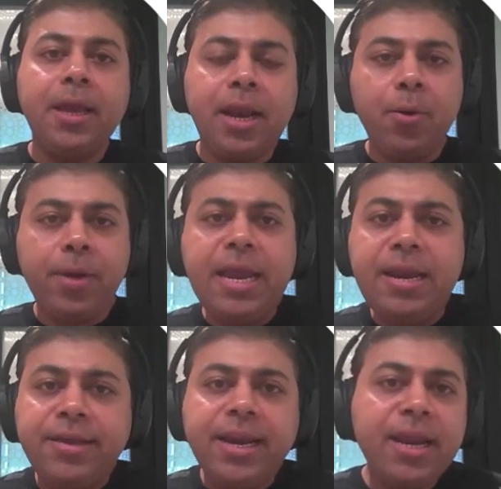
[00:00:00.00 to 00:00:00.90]
Now,
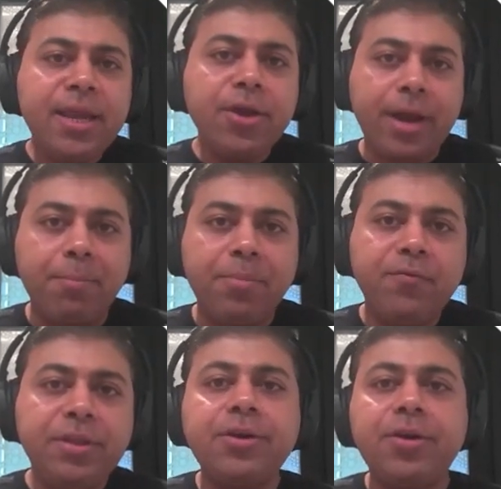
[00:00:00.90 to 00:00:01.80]
integrating your app
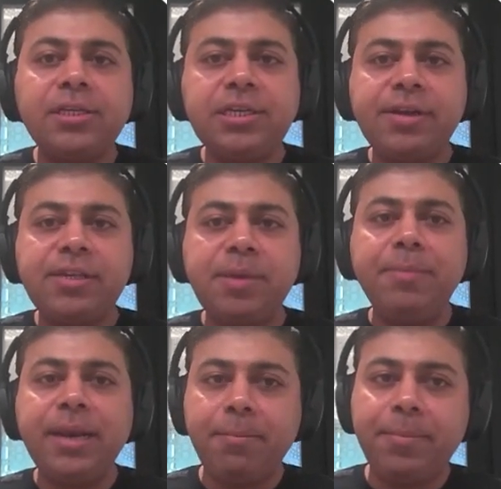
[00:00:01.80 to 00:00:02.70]
with Cross-Device
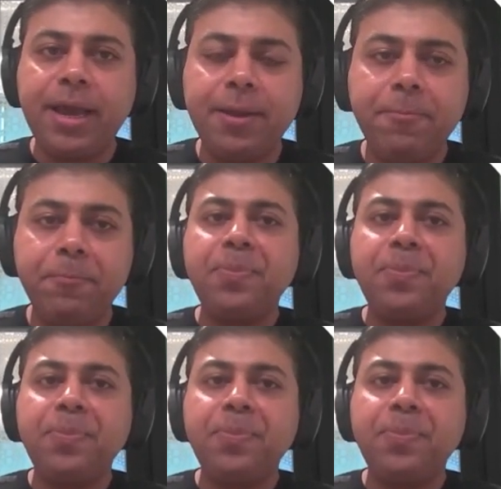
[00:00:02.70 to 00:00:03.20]
People A P I